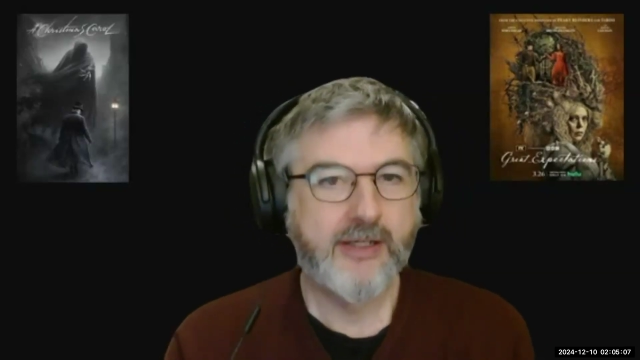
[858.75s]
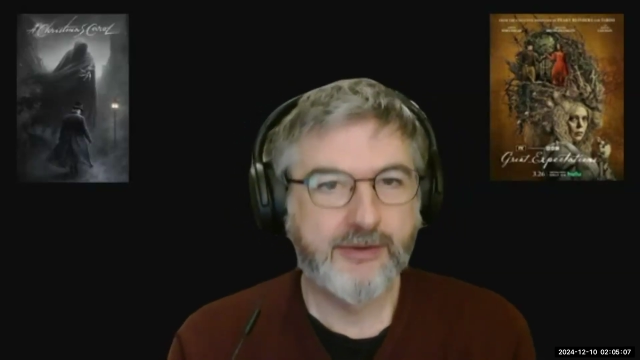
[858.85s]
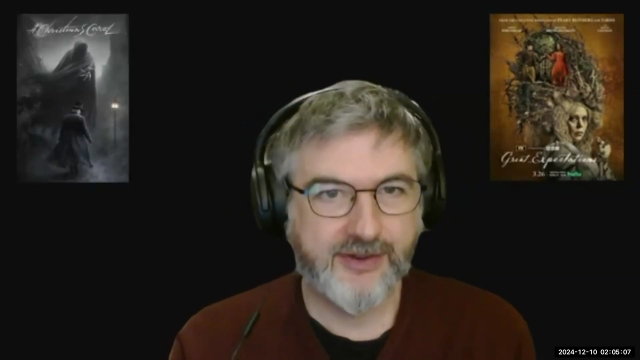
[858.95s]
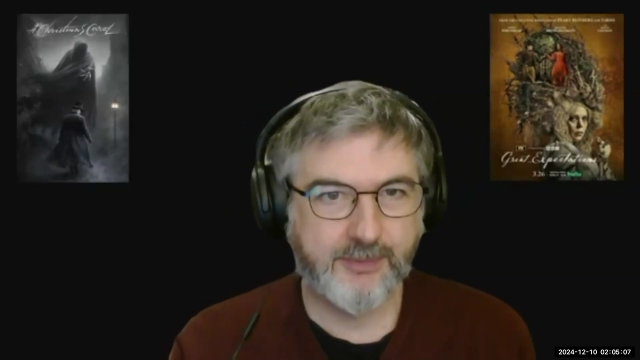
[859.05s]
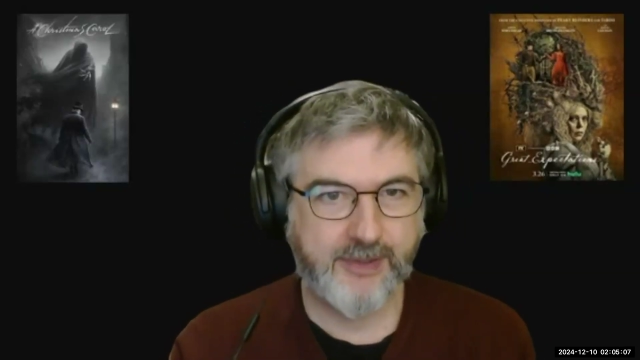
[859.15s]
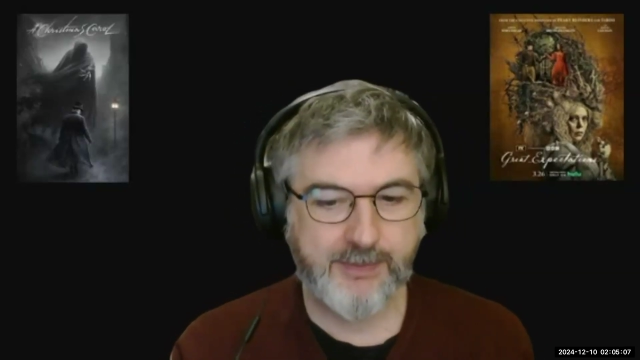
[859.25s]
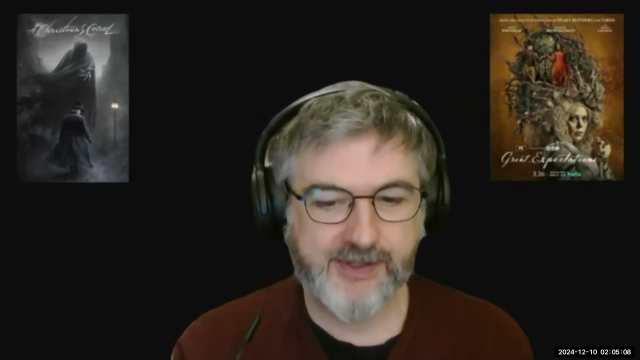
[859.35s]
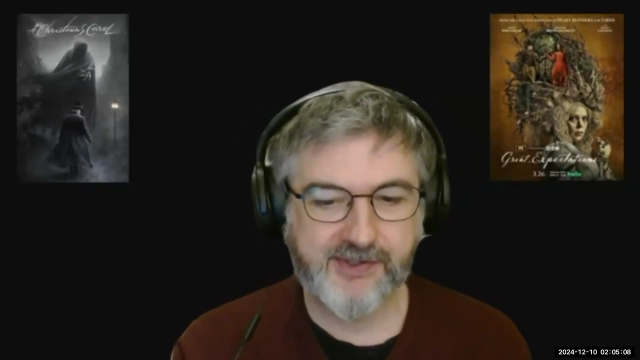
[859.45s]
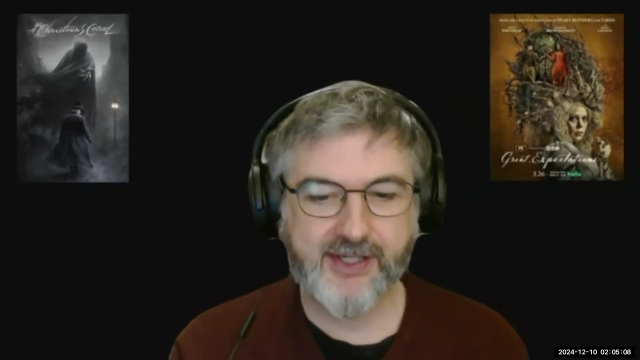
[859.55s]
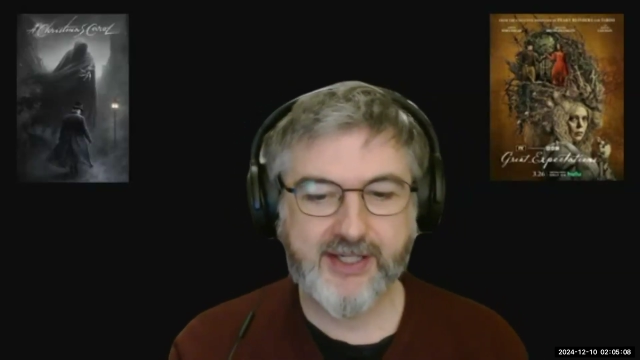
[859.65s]
Note that the
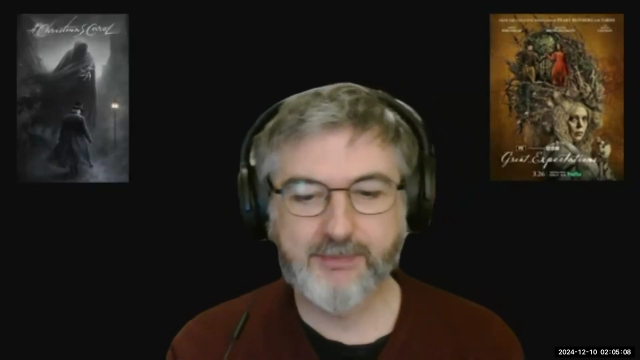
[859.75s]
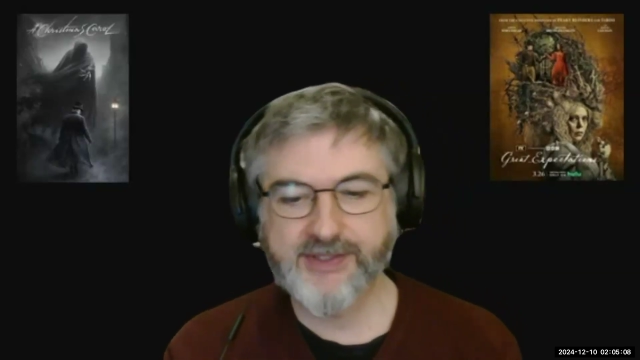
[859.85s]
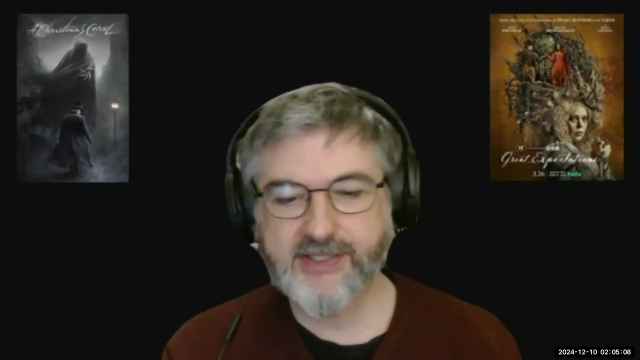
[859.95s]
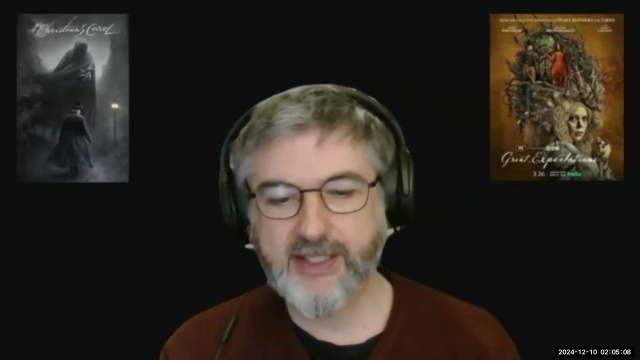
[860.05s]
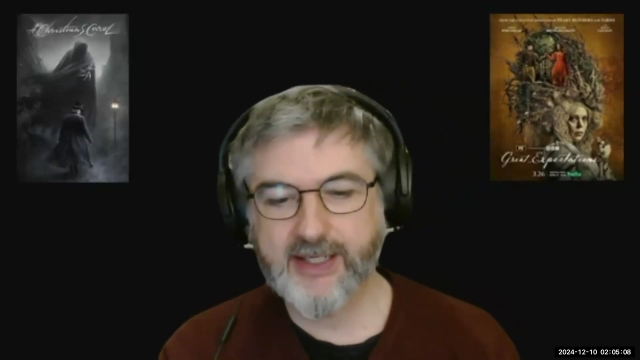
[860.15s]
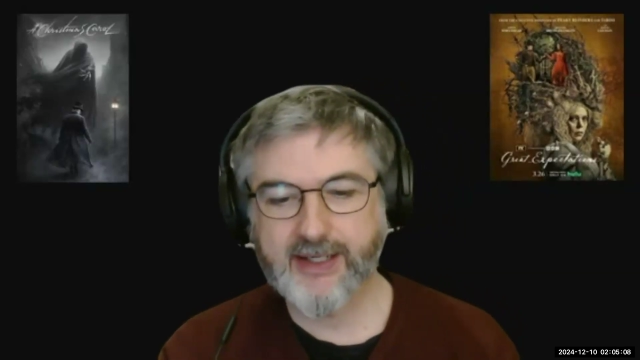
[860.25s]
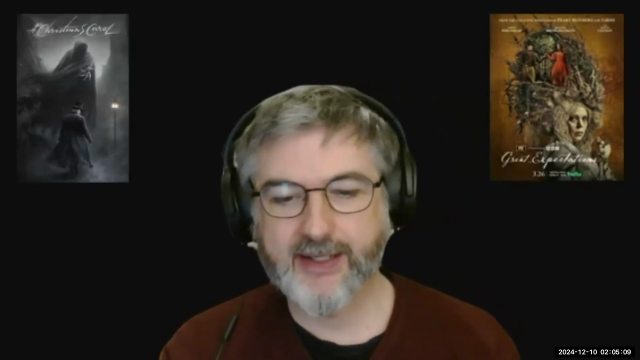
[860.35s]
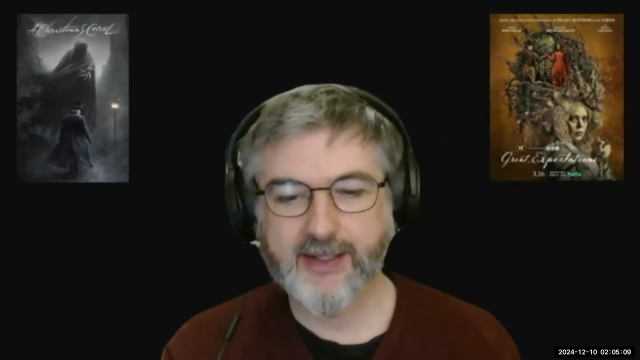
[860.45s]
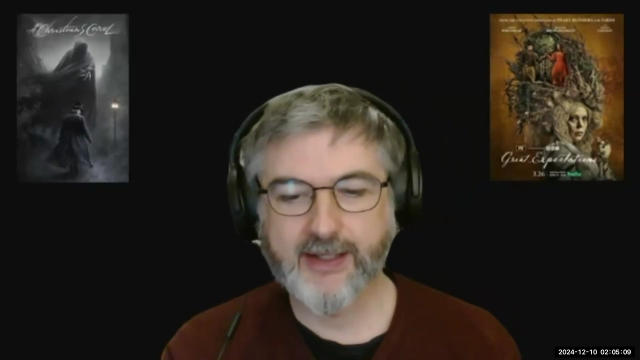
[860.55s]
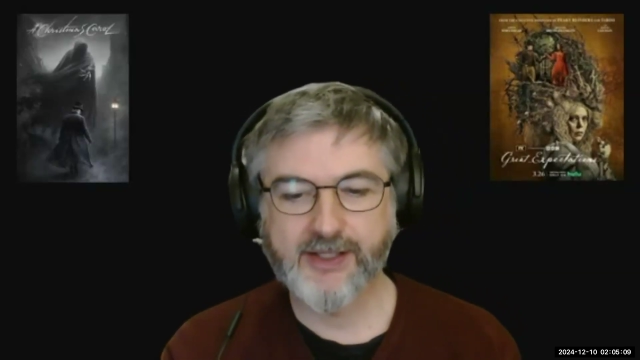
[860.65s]
BBC in particular